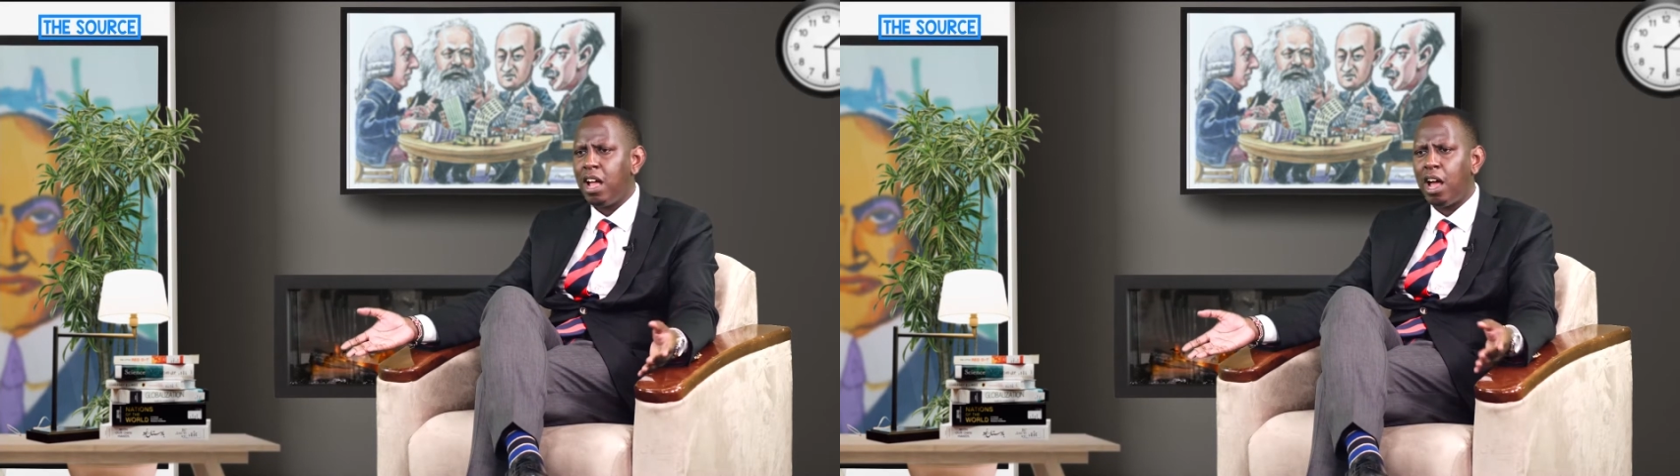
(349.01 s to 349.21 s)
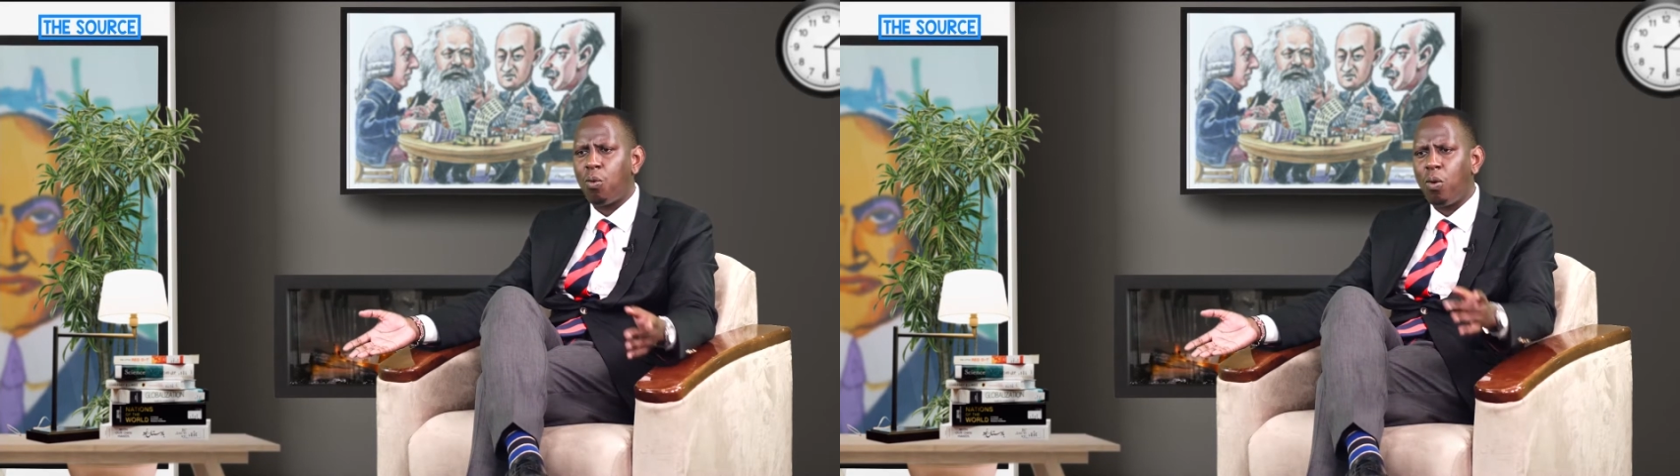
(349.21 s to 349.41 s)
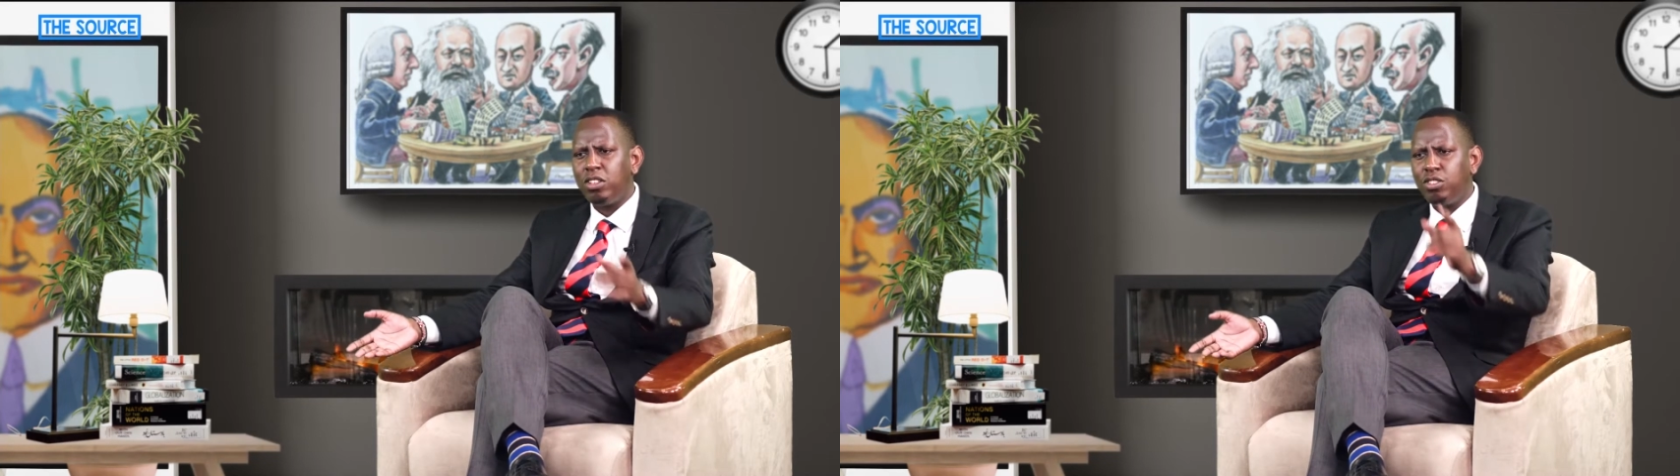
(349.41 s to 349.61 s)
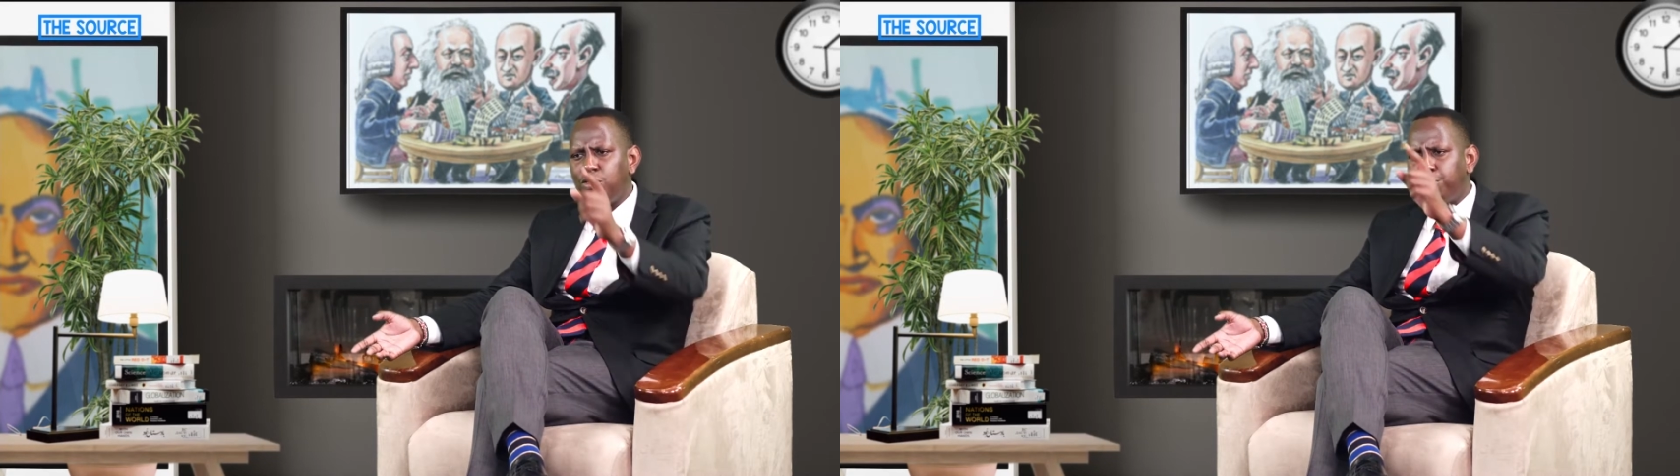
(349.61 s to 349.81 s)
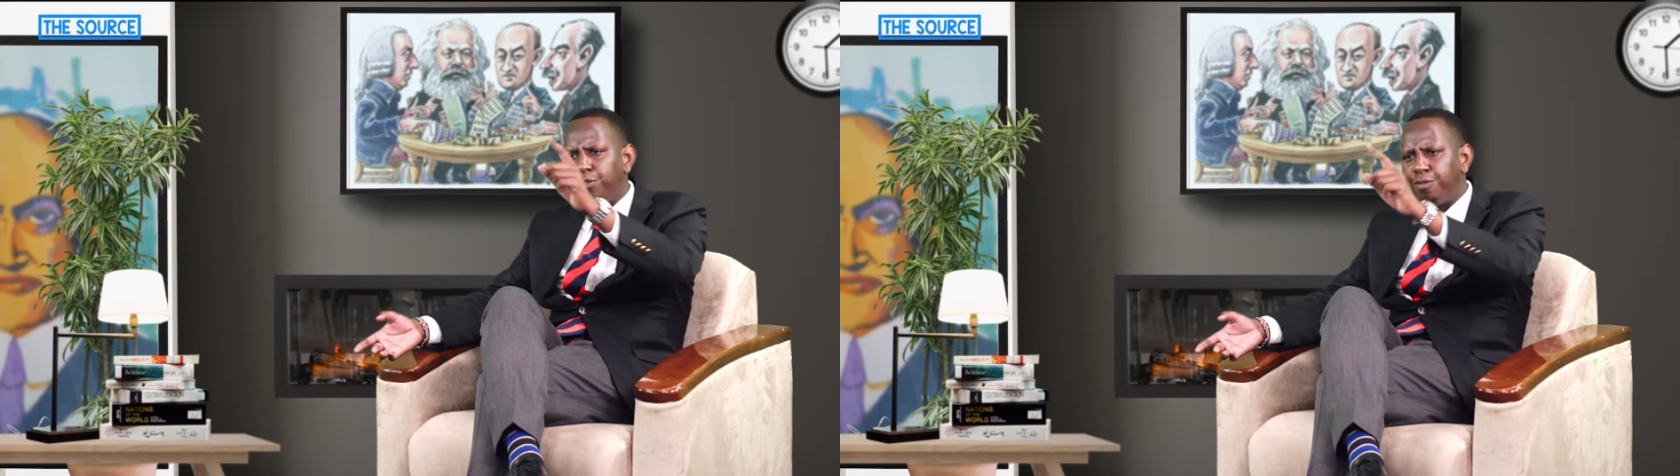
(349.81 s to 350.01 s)
And once
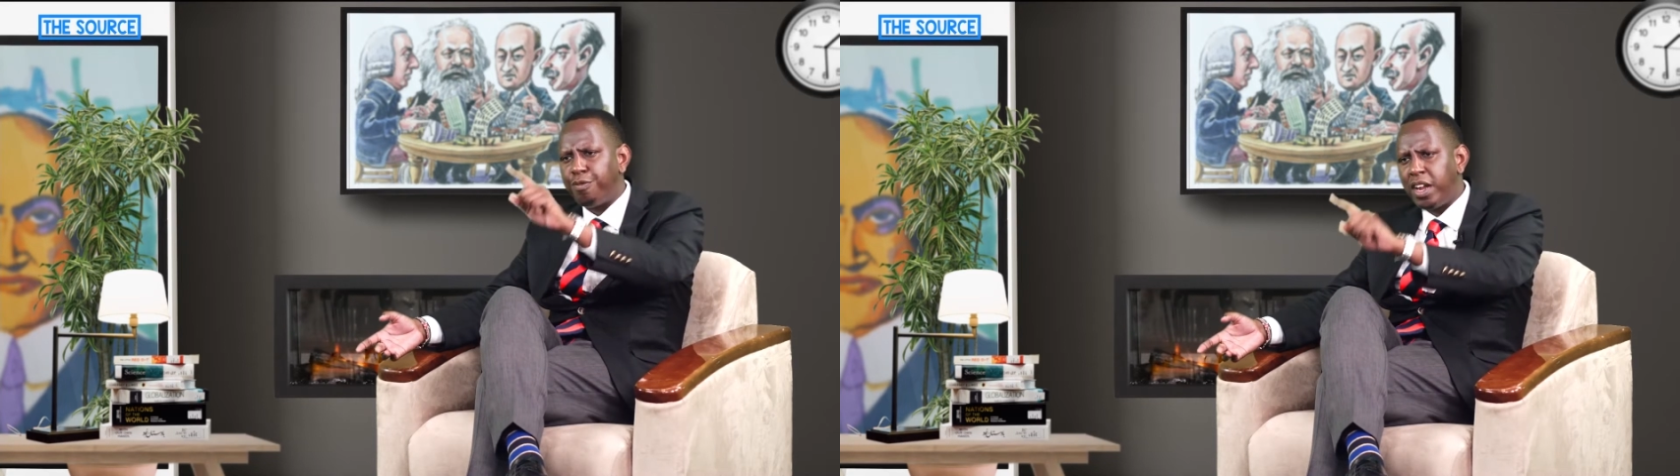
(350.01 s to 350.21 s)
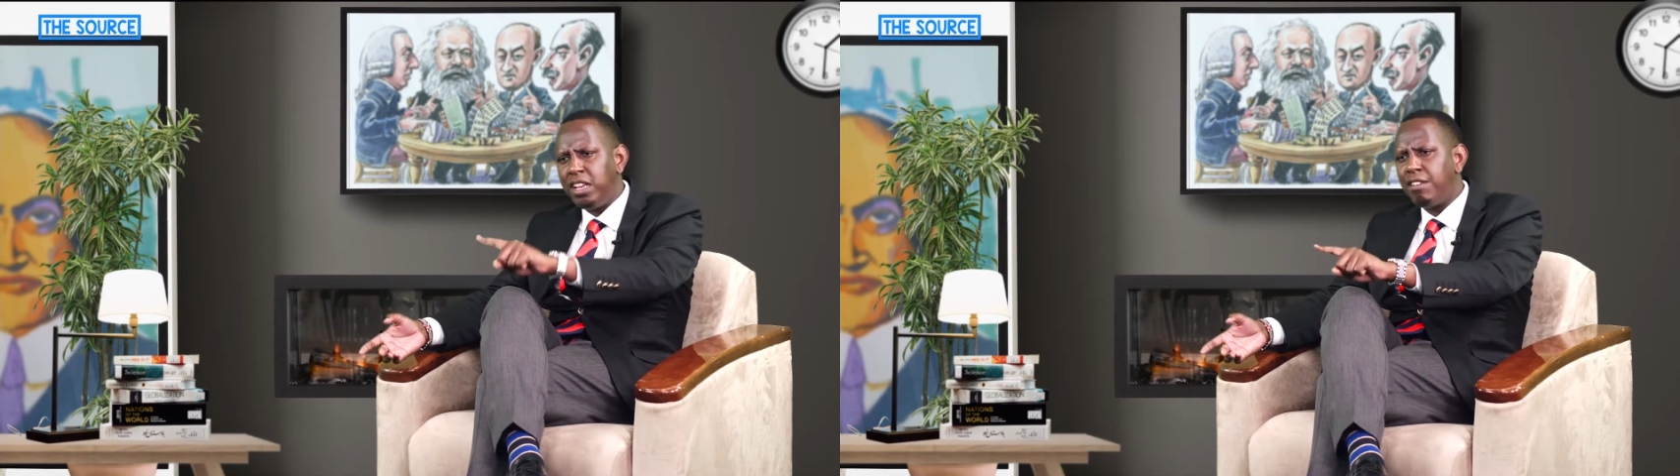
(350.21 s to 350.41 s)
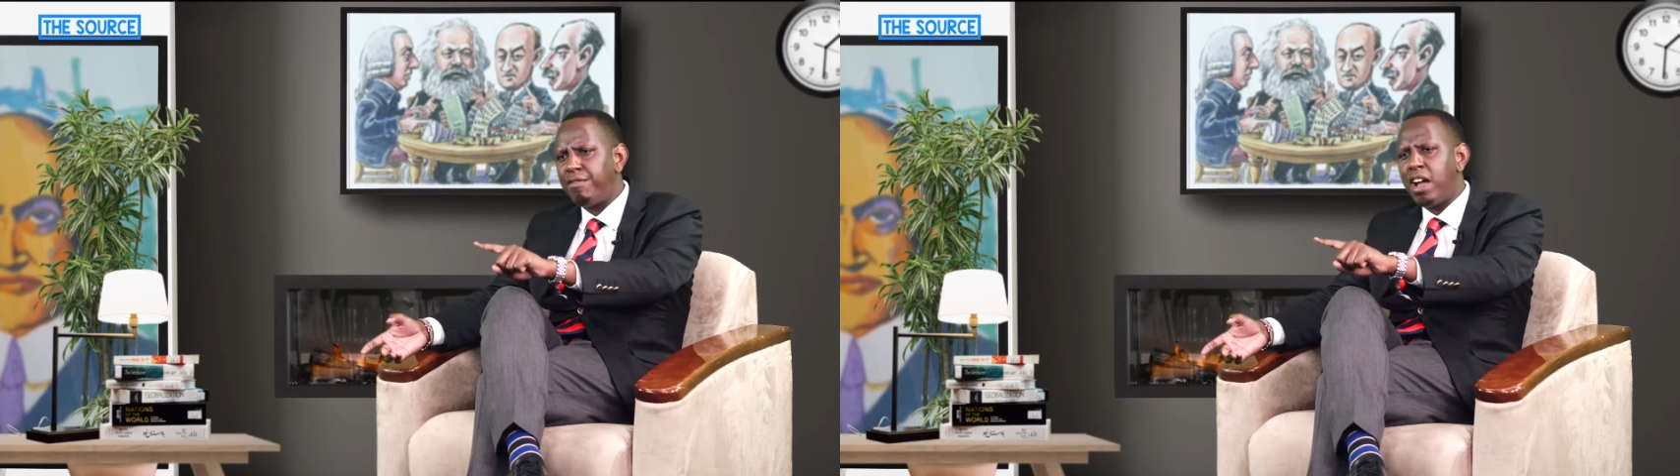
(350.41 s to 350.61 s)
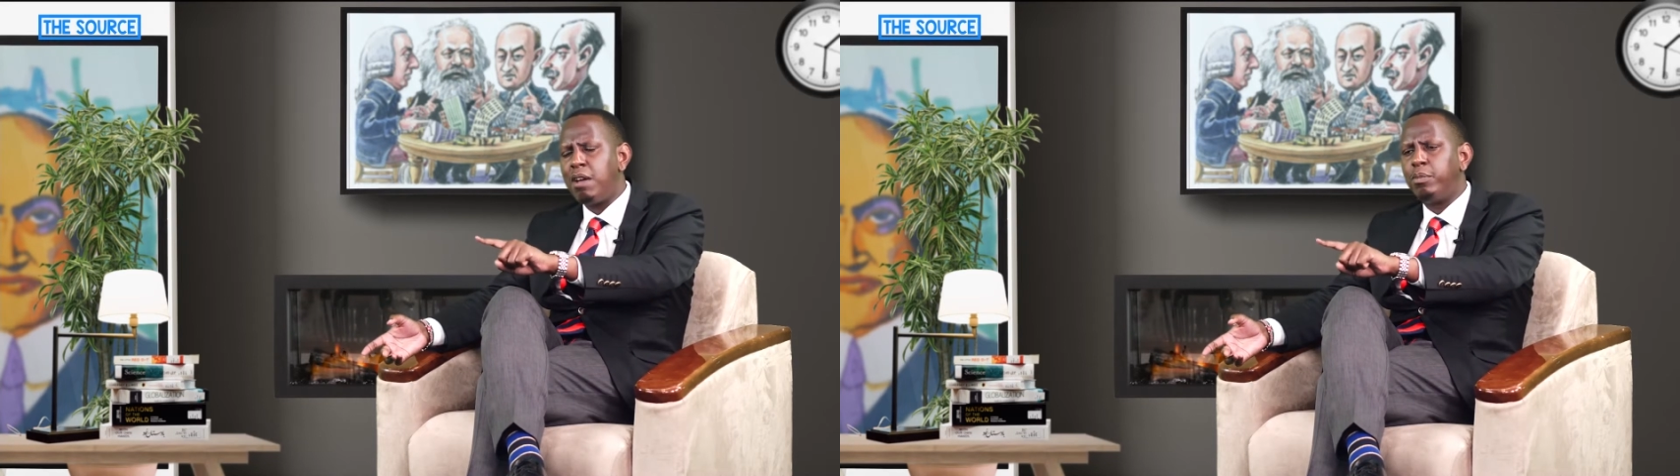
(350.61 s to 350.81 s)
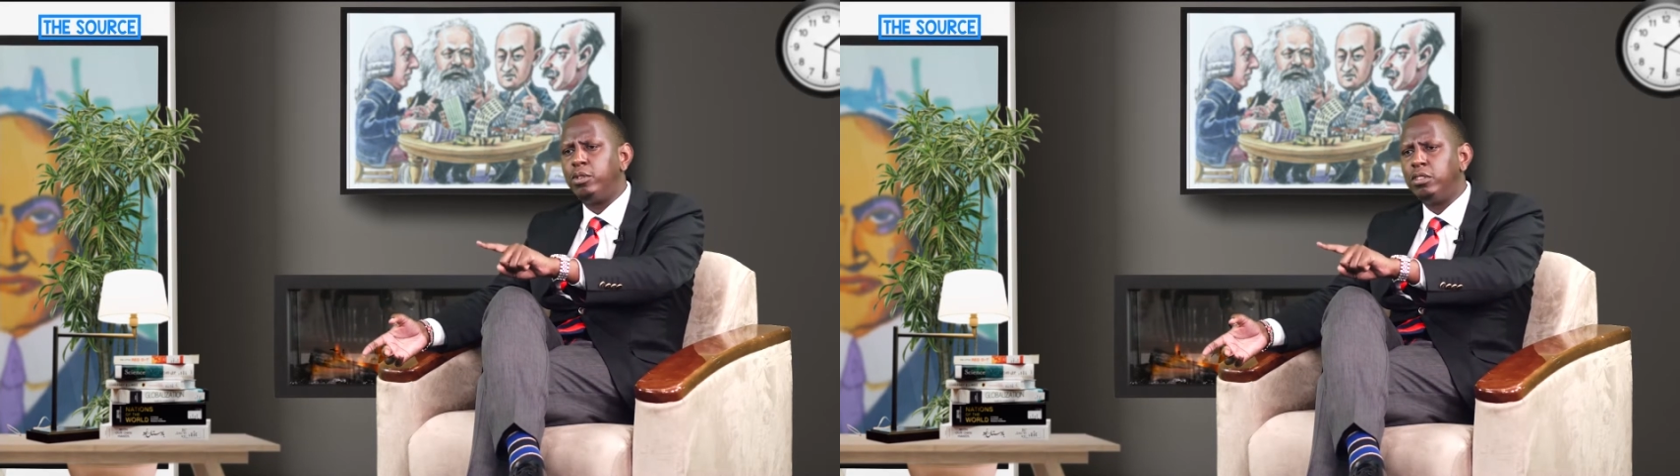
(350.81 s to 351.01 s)
you find a
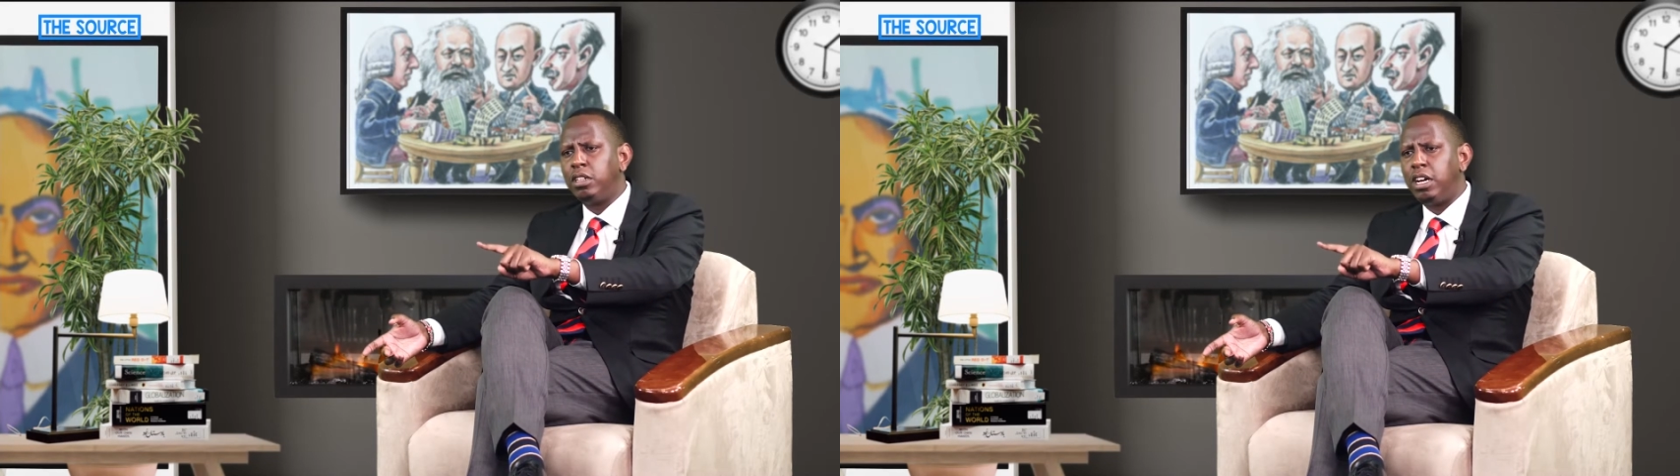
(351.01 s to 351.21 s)
viable